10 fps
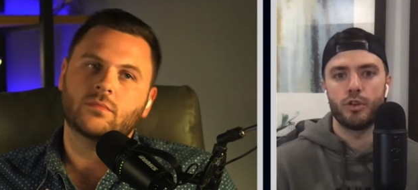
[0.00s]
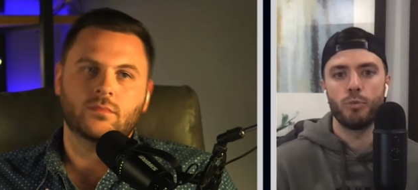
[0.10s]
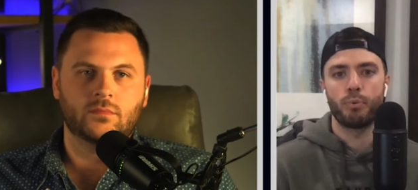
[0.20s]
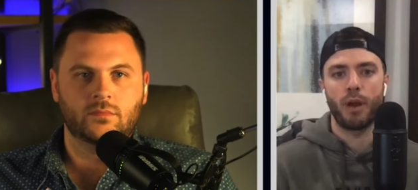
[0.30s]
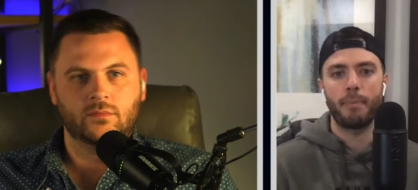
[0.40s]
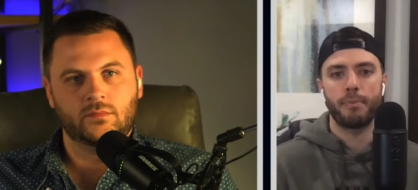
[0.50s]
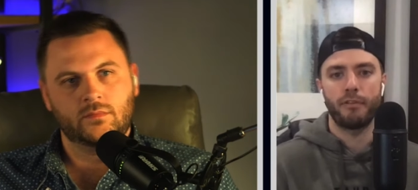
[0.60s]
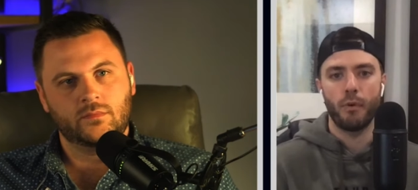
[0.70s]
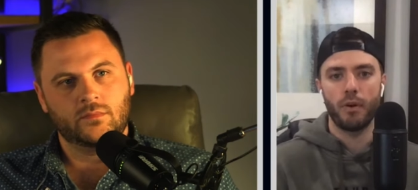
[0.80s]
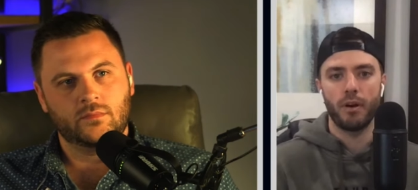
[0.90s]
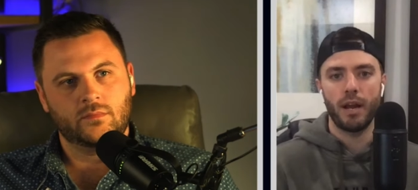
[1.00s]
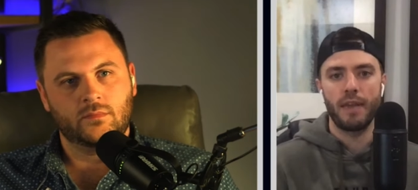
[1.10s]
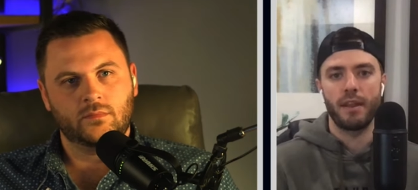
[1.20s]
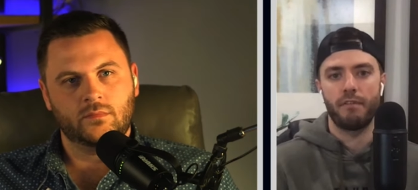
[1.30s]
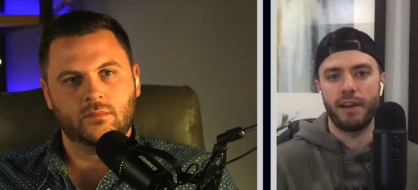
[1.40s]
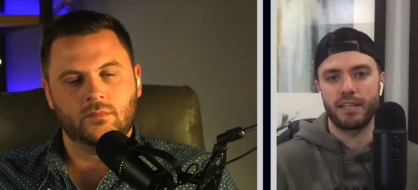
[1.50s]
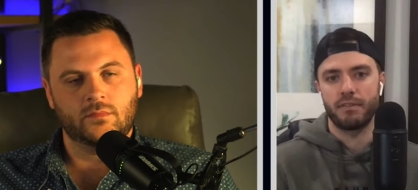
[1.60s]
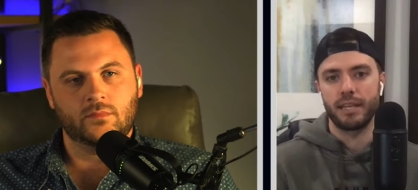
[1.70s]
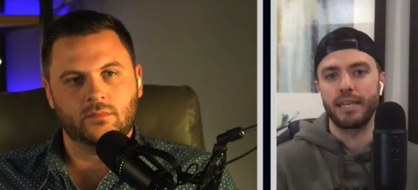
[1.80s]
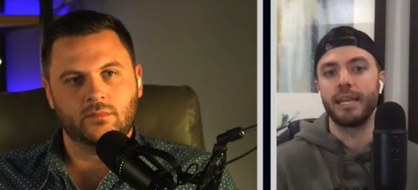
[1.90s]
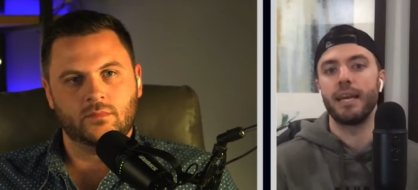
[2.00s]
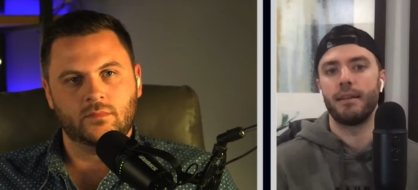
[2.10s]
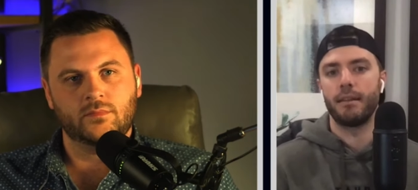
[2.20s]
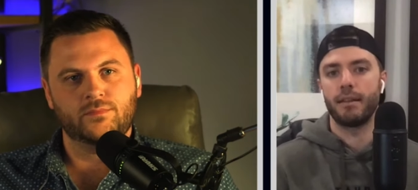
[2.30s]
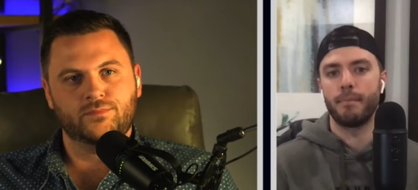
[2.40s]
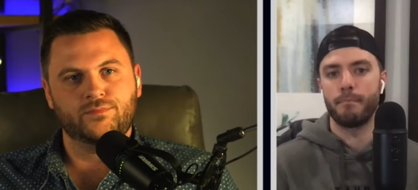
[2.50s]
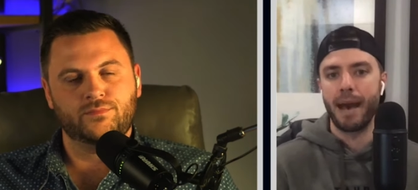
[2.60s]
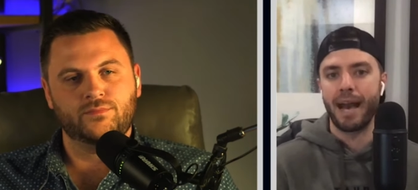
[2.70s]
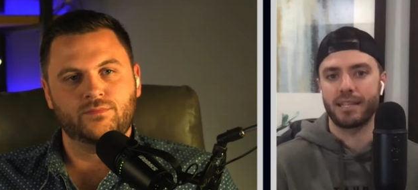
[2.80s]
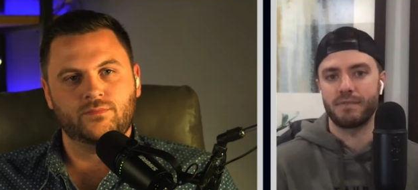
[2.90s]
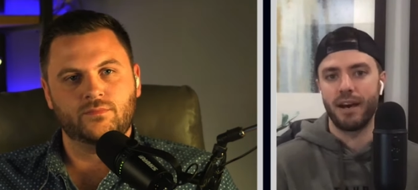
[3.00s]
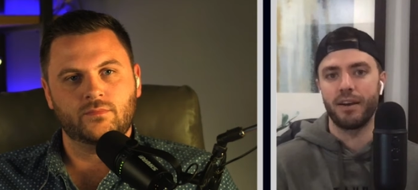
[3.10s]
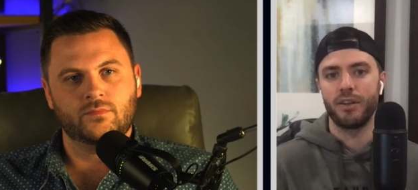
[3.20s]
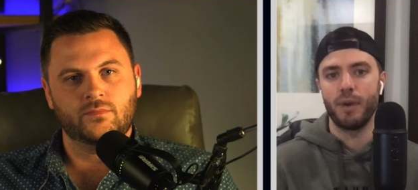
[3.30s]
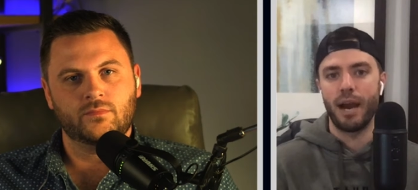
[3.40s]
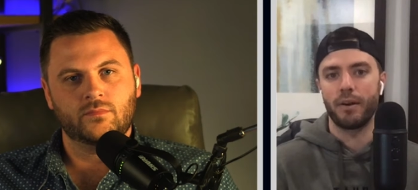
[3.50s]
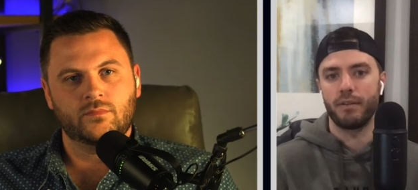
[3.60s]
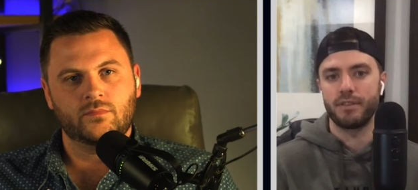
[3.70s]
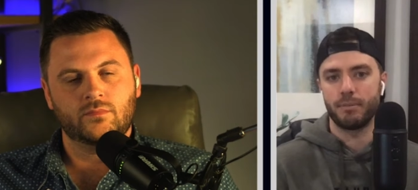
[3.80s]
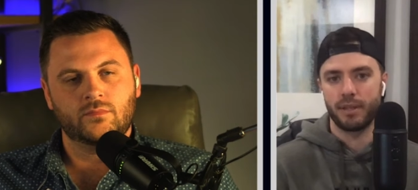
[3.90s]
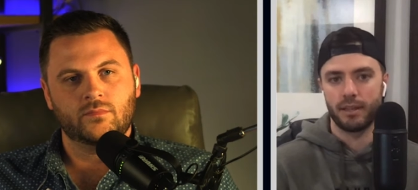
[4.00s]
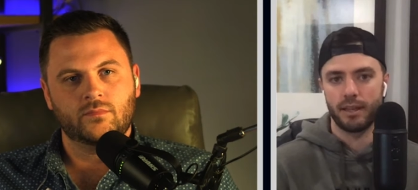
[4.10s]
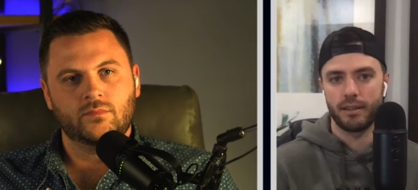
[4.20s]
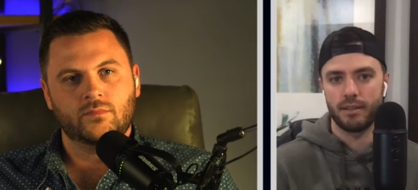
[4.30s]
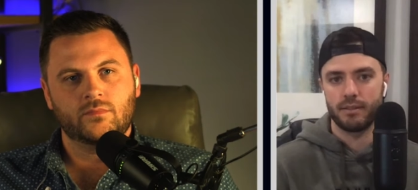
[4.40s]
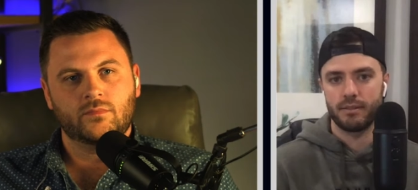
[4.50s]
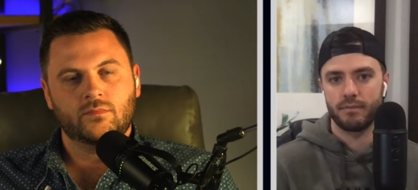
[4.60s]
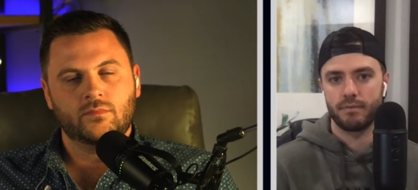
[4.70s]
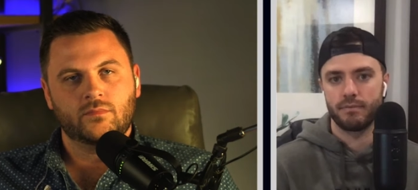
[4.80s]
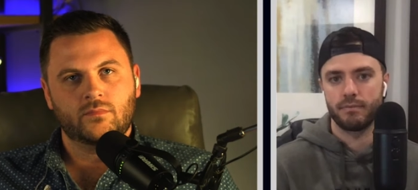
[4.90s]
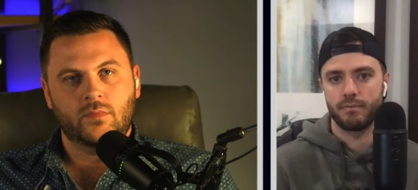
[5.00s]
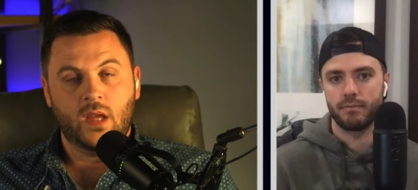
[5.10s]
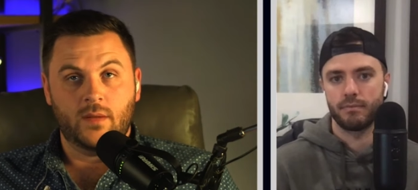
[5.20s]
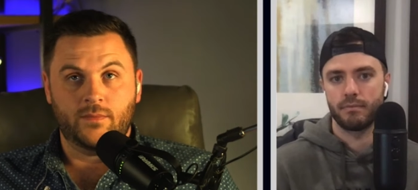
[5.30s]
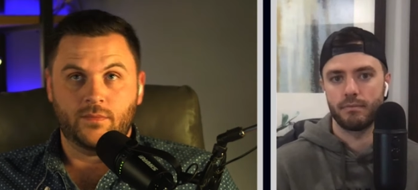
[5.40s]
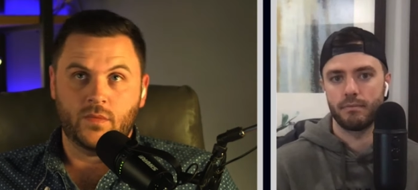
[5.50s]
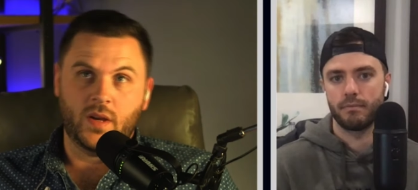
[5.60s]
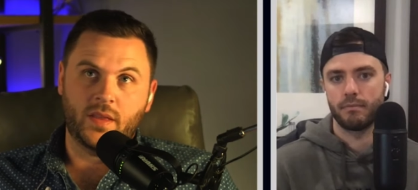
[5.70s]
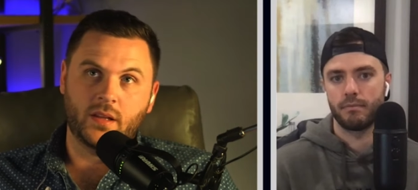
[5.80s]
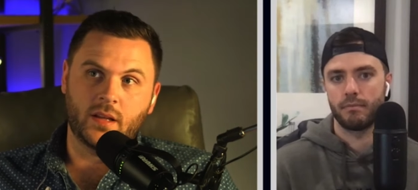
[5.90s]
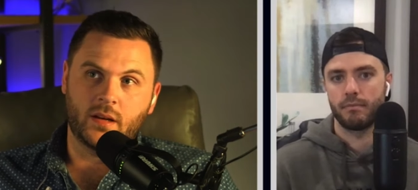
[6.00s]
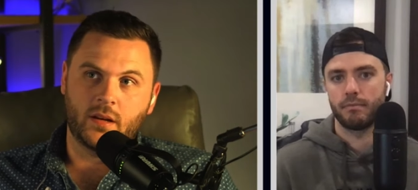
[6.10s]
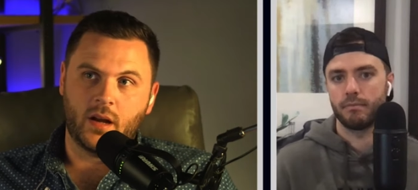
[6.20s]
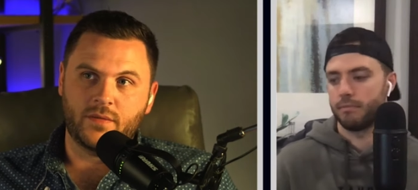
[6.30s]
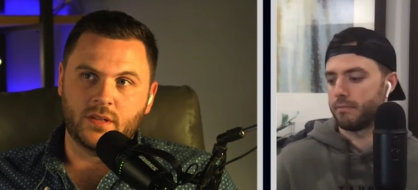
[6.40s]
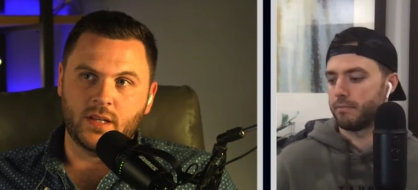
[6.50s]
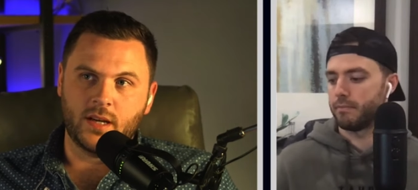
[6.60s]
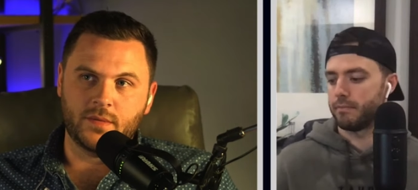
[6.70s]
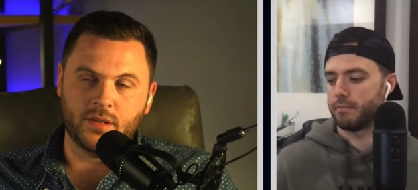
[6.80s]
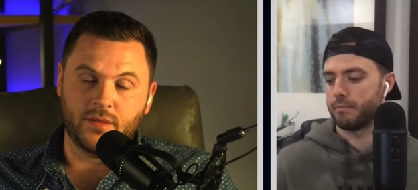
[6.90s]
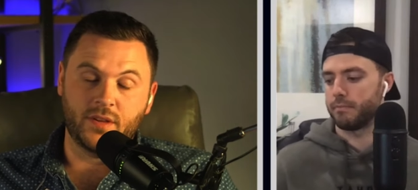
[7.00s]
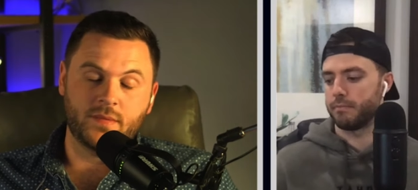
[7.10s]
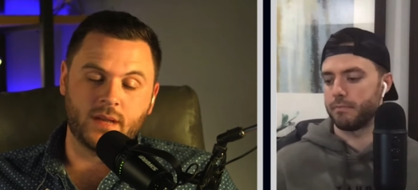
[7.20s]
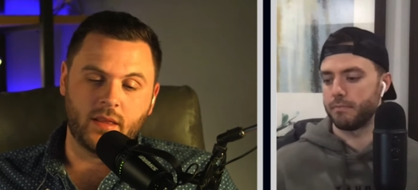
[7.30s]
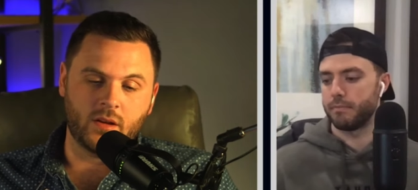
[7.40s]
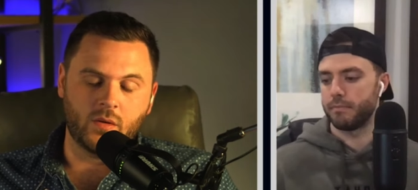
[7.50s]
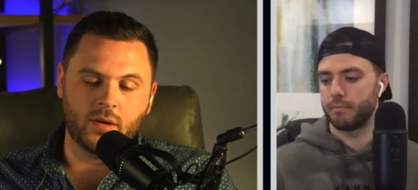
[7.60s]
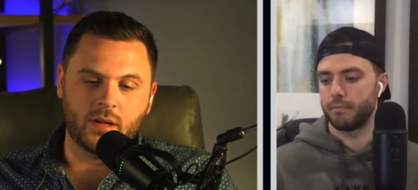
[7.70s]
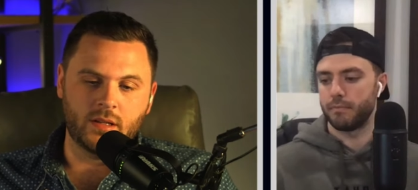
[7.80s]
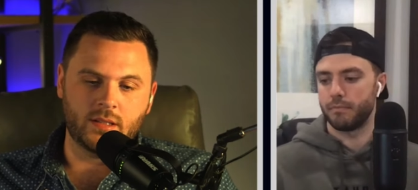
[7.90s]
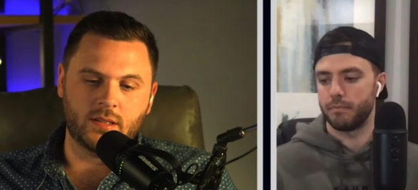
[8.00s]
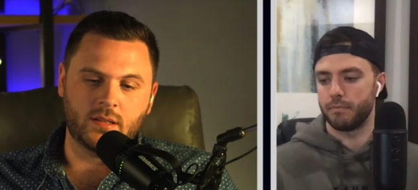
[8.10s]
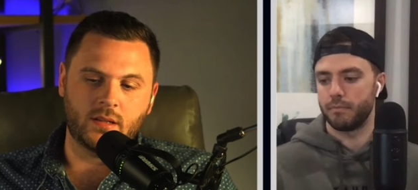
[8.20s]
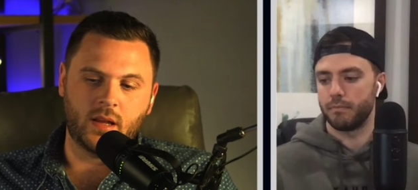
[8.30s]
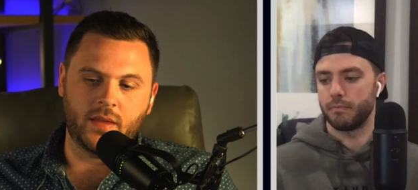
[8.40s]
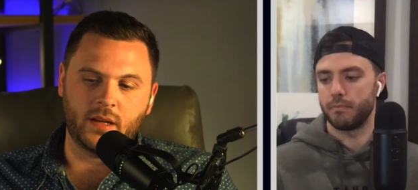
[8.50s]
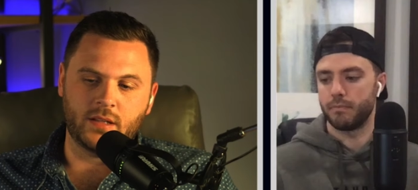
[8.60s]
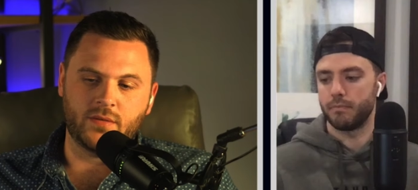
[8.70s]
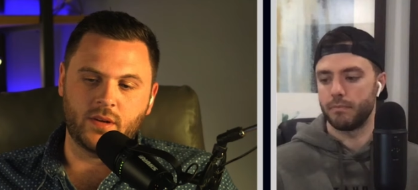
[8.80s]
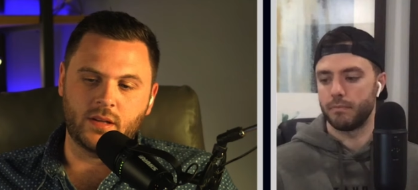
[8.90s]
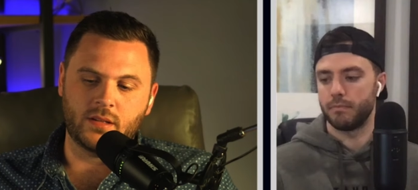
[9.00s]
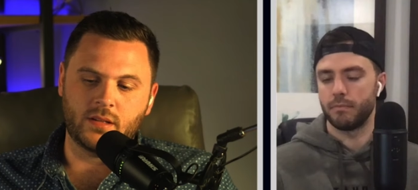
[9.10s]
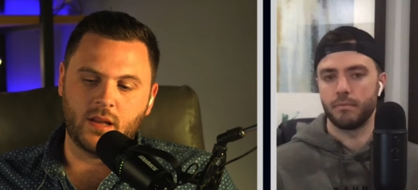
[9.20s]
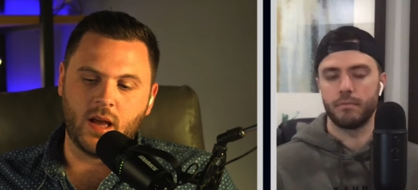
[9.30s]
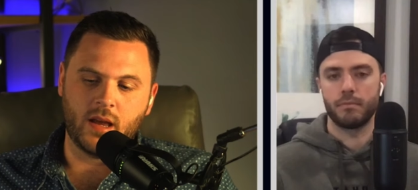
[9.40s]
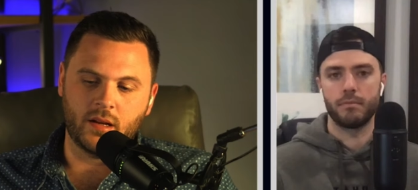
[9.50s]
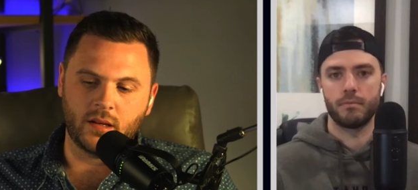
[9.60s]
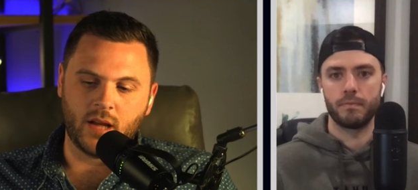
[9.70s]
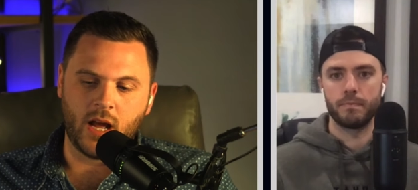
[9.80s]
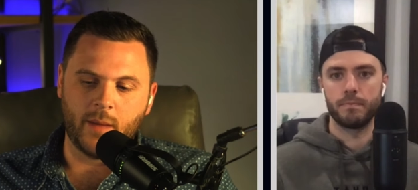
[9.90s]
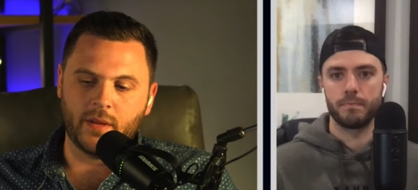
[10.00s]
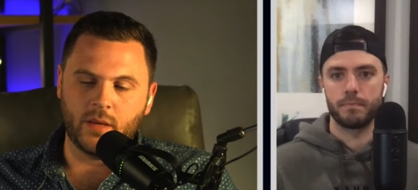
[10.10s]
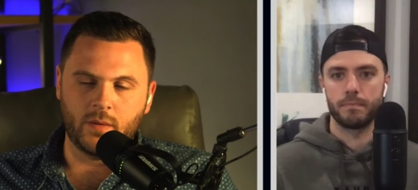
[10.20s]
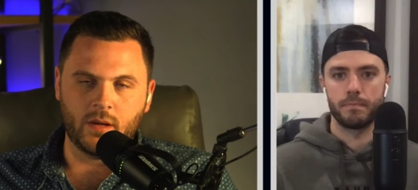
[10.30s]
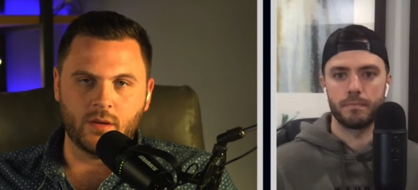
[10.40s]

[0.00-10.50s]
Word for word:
Speaker 1: to prep for and then effectively get the max value out of something like this?
Speaker 2: Yeah, well, I think that oftentimes the flip side of the coin is I think it's it's not uncommon that we go